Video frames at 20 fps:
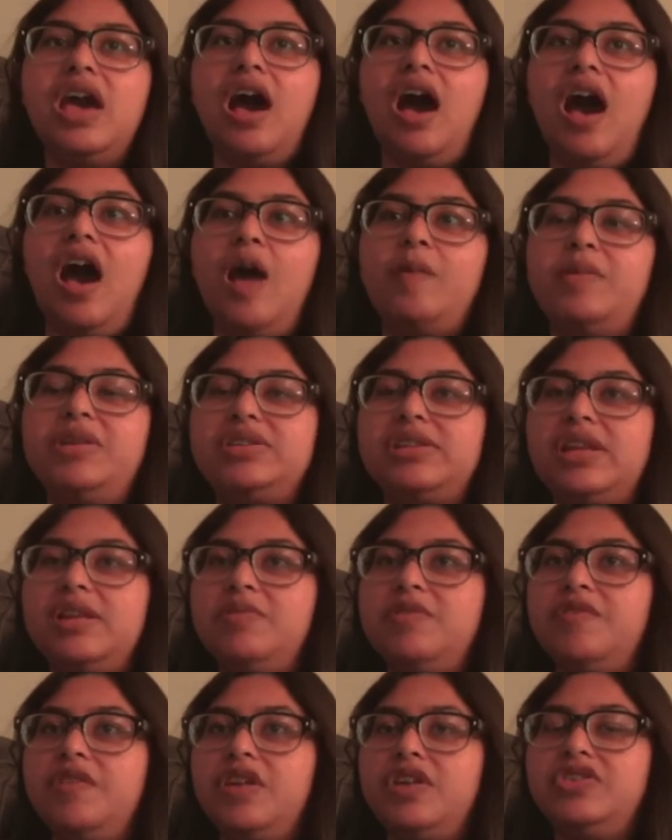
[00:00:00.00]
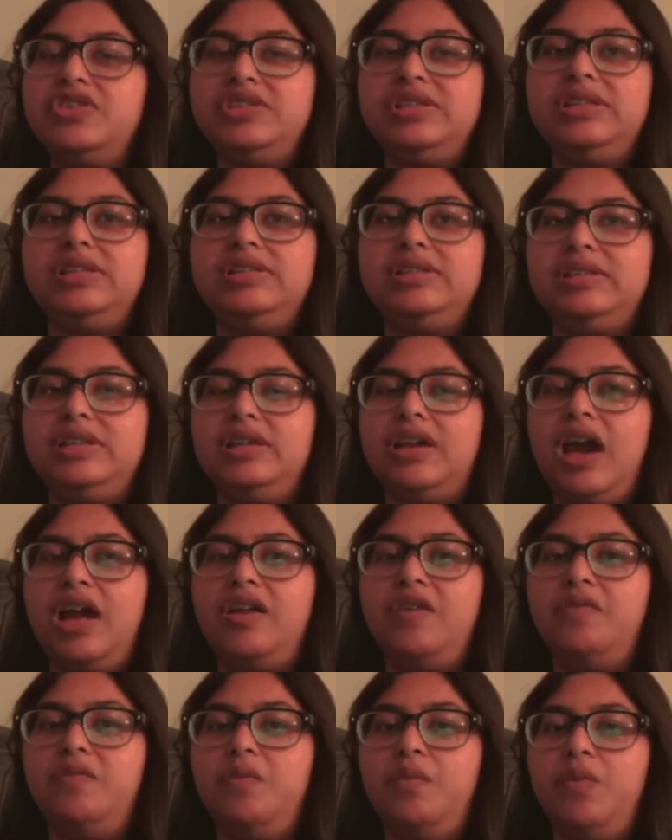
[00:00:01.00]
um, it's going to be very interesting to see kind
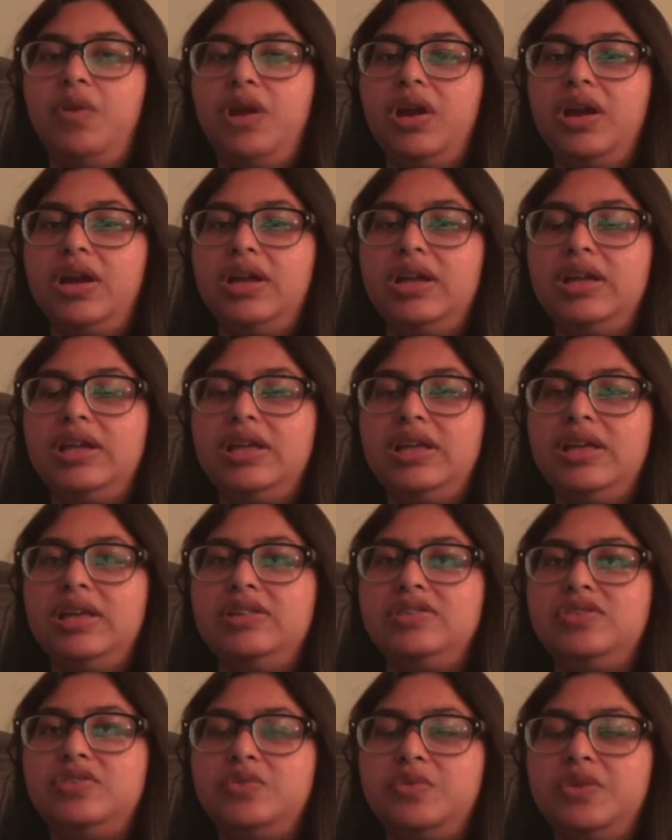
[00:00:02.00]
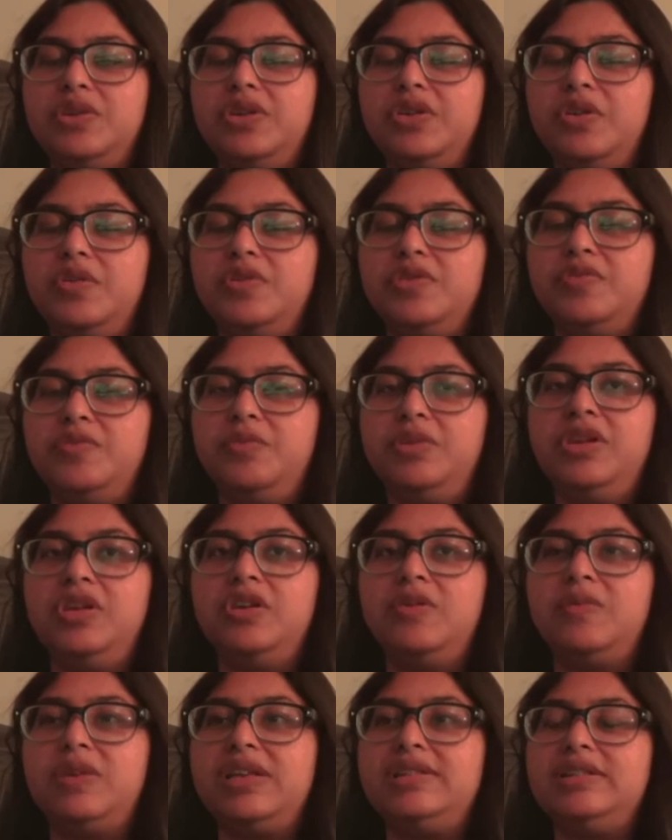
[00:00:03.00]
of where his story goes from
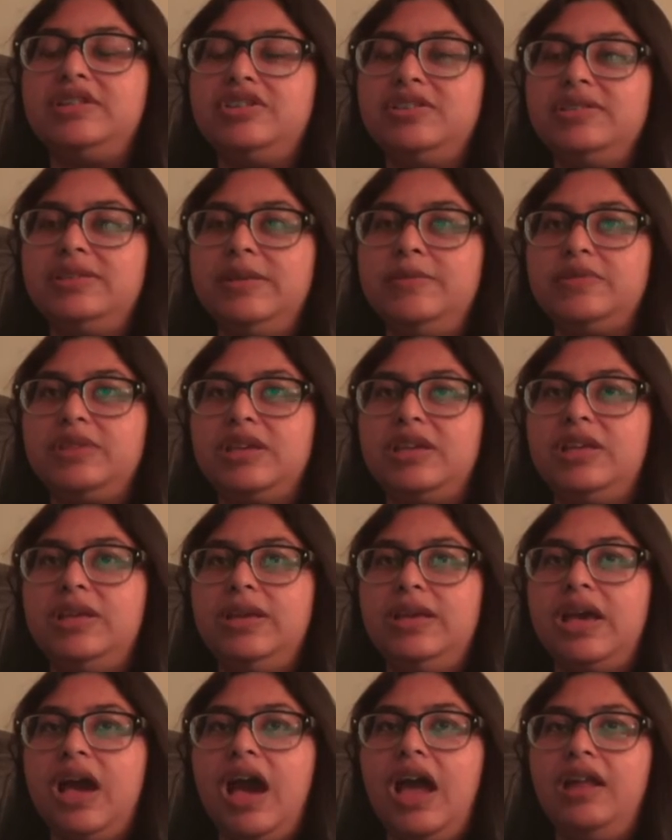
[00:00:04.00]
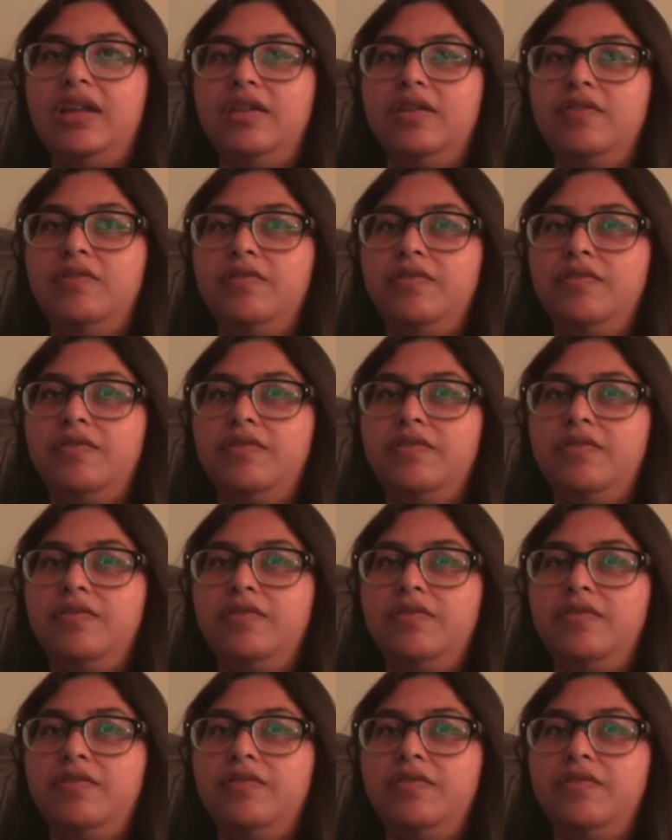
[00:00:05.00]
here because it just seems like he kind of